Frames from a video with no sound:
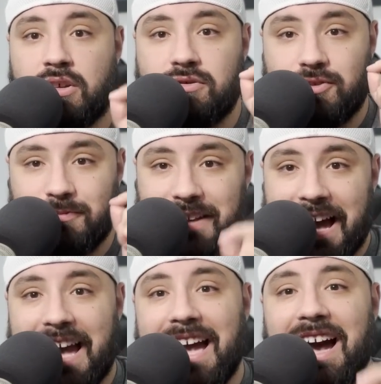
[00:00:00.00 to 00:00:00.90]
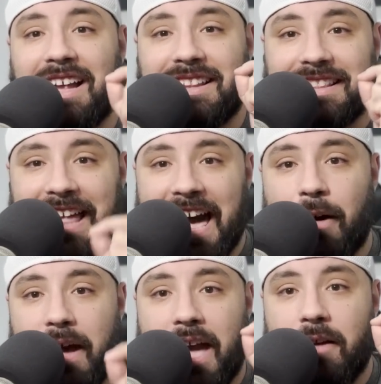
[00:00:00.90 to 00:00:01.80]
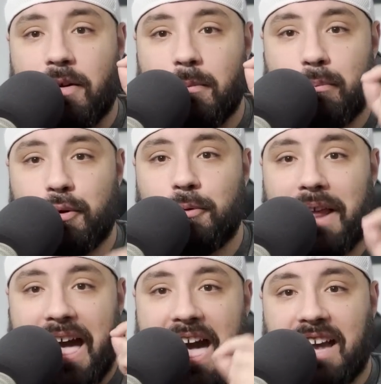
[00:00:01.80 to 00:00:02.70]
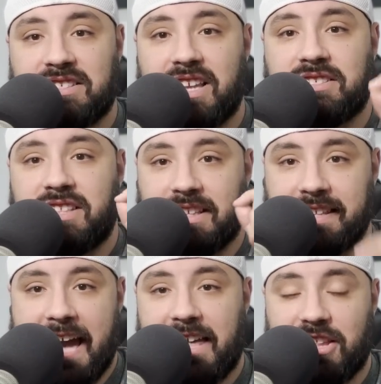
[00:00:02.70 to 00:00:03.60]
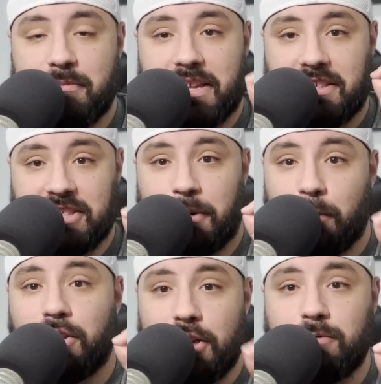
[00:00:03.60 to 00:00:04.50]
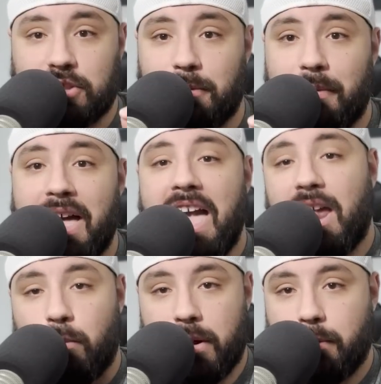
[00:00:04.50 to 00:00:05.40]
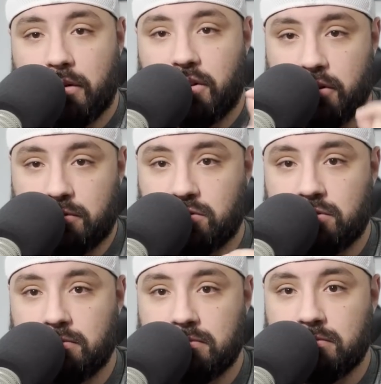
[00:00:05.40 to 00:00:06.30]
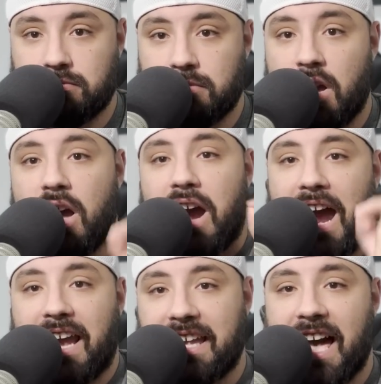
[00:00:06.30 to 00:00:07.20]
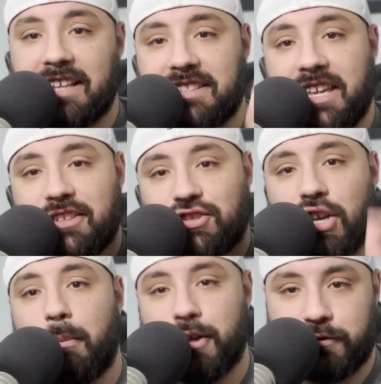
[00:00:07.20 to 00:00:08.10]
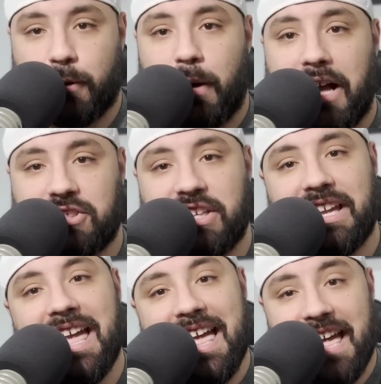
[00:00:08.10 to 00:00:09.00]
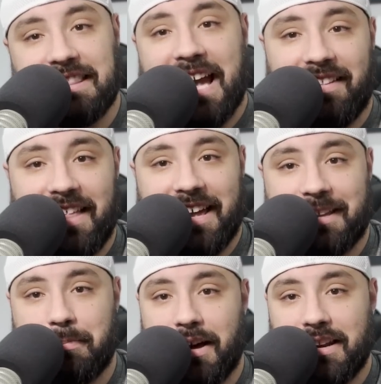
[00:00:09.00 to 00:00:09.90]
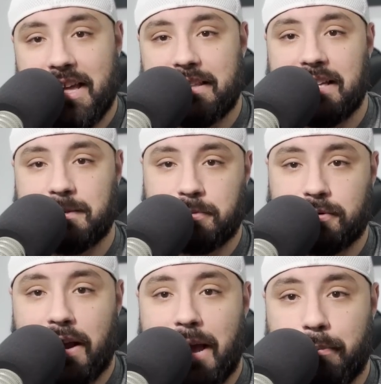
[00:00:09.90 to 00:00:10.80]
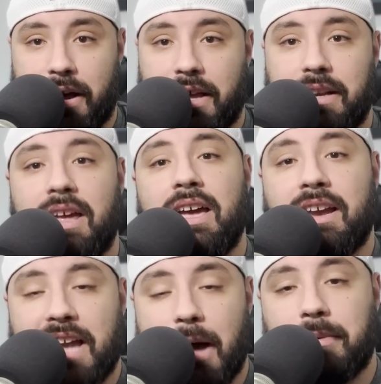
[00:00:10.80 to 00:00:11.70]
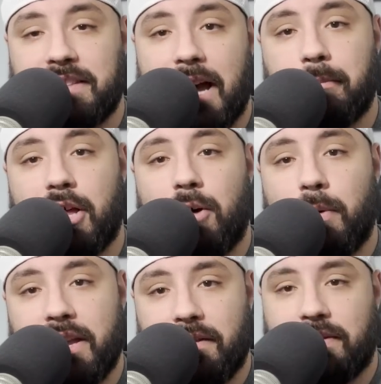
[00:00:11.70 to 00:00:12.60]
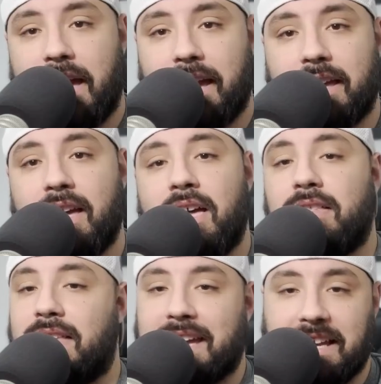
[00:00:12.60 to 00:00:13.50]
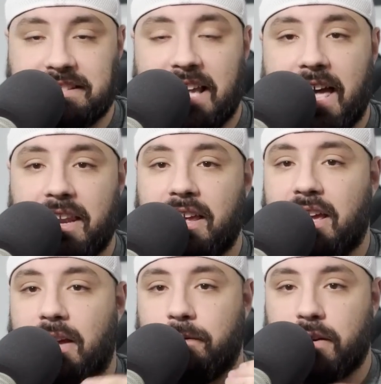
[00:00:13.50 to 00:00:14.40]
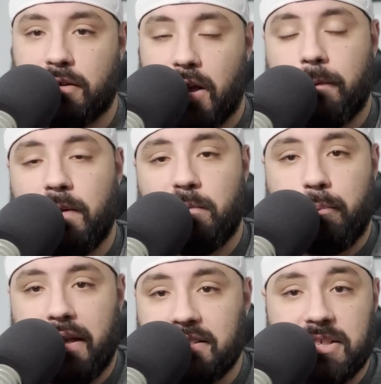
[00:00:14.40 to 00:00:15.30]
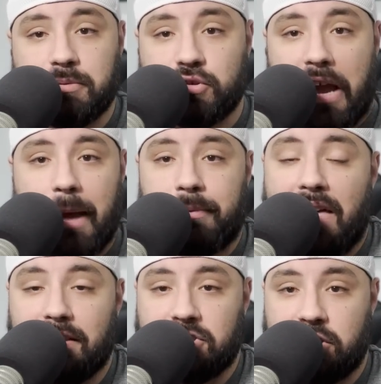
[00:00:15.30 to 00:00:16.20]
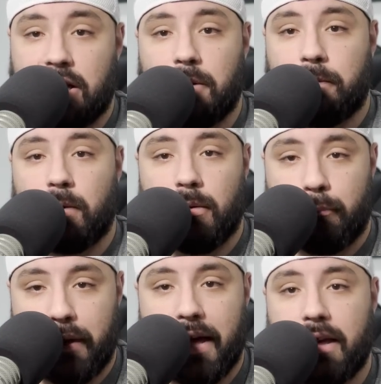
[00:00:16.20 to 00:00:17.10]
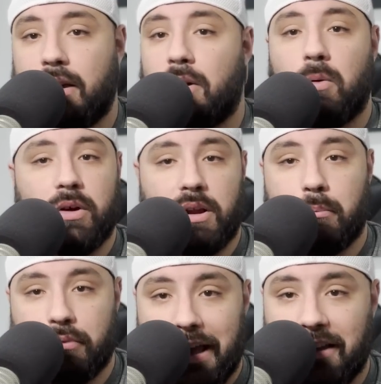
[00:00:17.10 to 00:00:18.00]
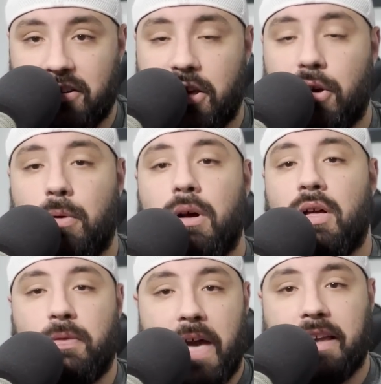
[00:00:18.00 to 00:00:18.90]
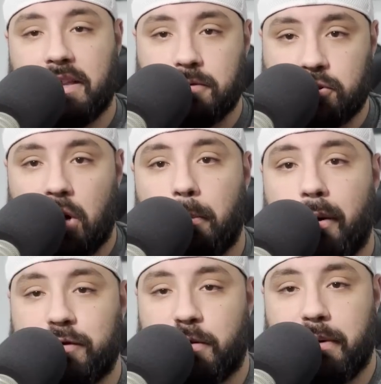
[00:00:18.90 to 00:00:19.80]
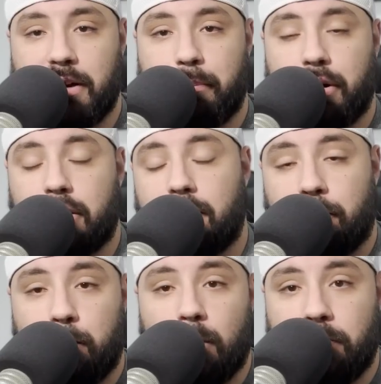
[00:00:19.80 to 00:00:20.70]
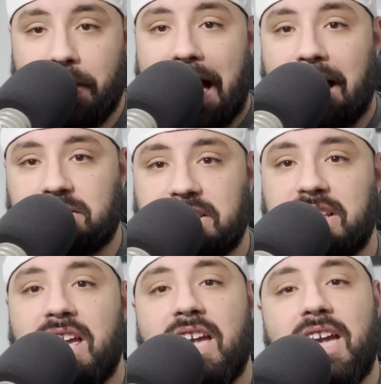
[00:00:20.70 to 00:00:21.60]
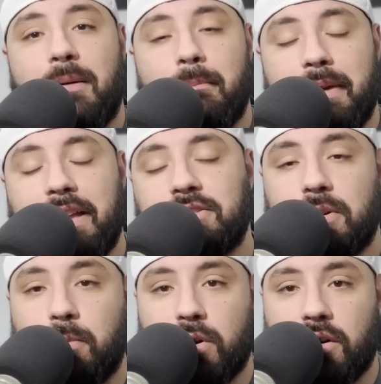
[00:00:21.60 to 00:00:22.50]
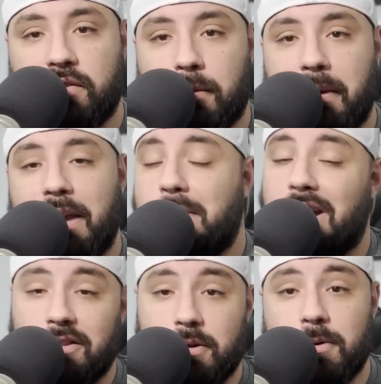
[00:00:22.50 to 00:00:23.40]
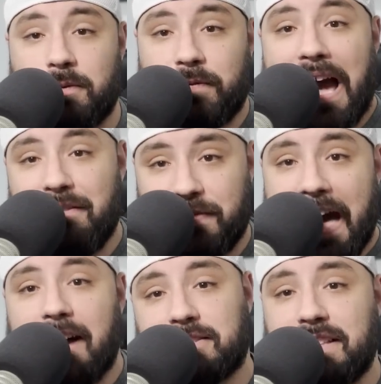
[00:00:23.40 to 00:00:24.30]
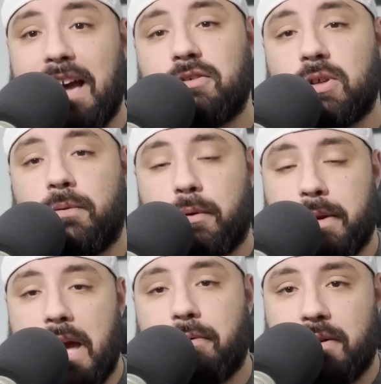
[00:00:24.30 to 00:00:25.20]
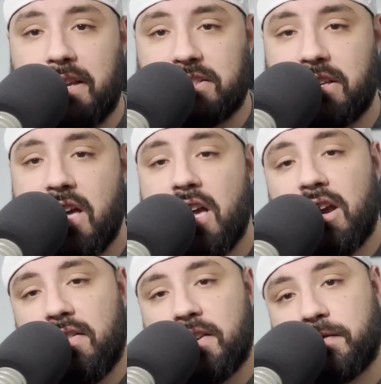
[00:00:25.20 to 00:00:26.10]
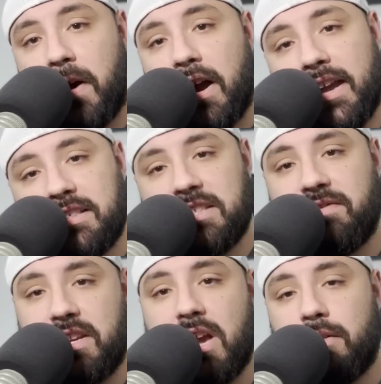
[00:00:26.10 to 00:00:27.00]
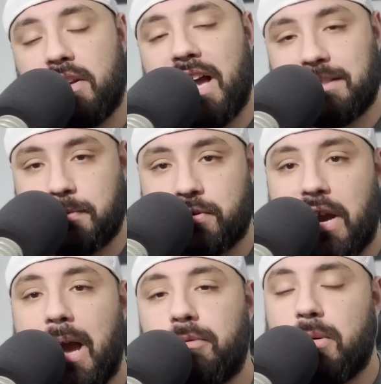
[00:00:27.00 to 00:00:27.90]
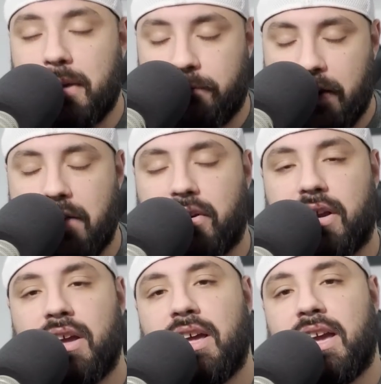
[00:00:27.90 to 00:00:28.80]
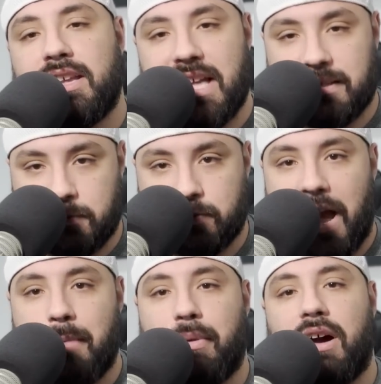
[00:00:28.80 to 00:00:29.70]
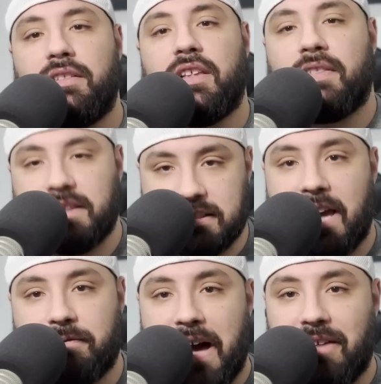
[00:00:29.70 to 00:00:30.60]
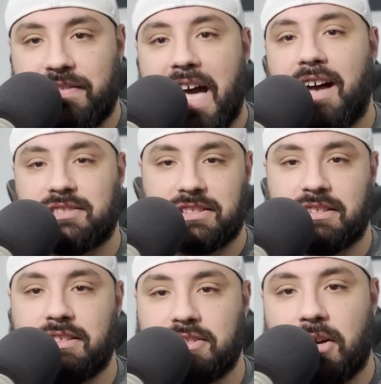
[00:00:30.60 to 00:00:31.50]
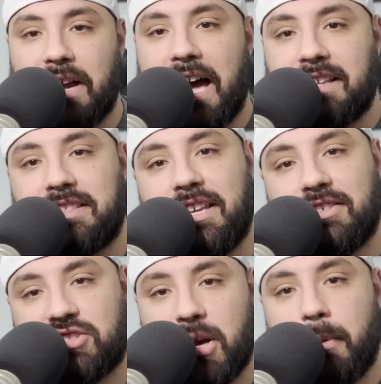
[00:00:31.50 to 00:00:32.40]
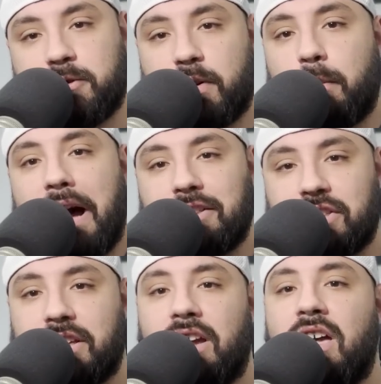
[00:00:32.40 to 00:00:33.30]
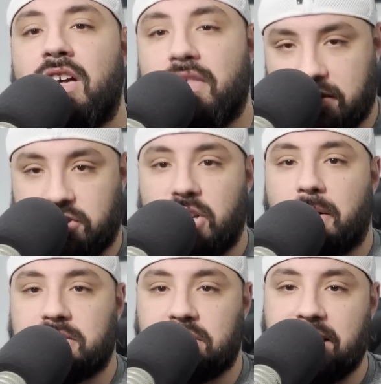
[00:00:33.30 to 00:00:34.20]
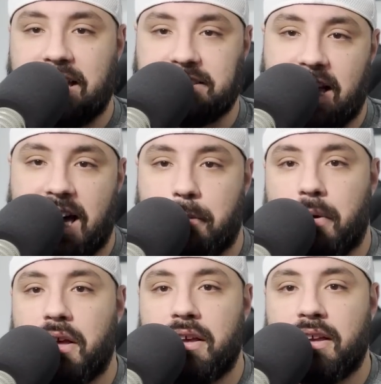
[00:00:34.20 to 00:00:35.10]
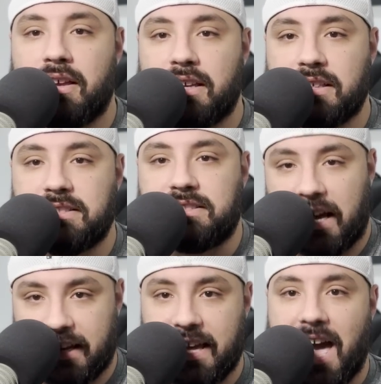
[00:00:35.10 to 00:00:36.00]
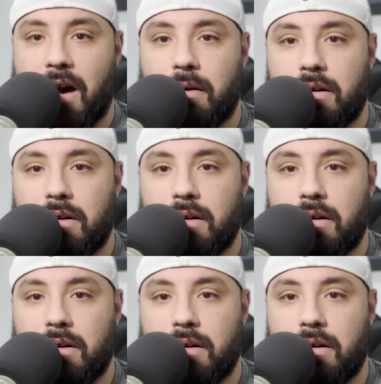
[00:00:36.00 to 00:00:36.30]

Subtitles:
Do not allow Aaron Boone access to Gallo, because he will use them and we will lose. All right, guys. Thank you so much for watching. Hit that like button. Hit that subscribe button. Comment down below what you think. Like I said, if you've been subscribed to this channel for a bit or you're brand new, thank you so much for being a part of the 4,000. It means the world to me. We are on the road to 5,000 now. So for whatever reason, you're this far into the video and you're not subscribed, do me a favor. Hit that subscribe button. Let's get 5,000. So guys, thank you so much for watching. This is Joan. Until next time, signing out.